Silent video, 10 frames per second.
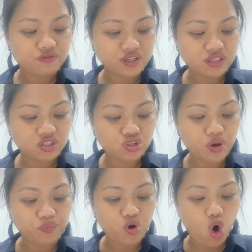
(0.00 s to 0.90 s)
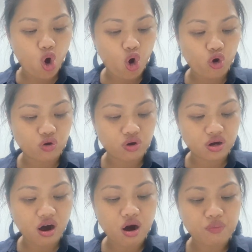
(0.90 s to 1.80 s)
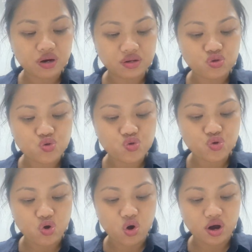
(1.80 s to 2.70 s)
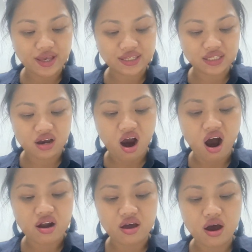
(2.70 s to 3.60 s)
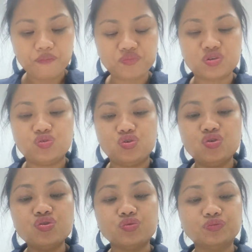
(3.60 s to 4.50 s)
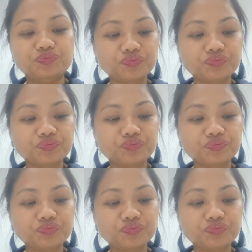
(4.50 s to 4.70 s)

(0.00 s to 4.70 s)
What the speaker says: fish soup or ramen noodle, it's all up to you.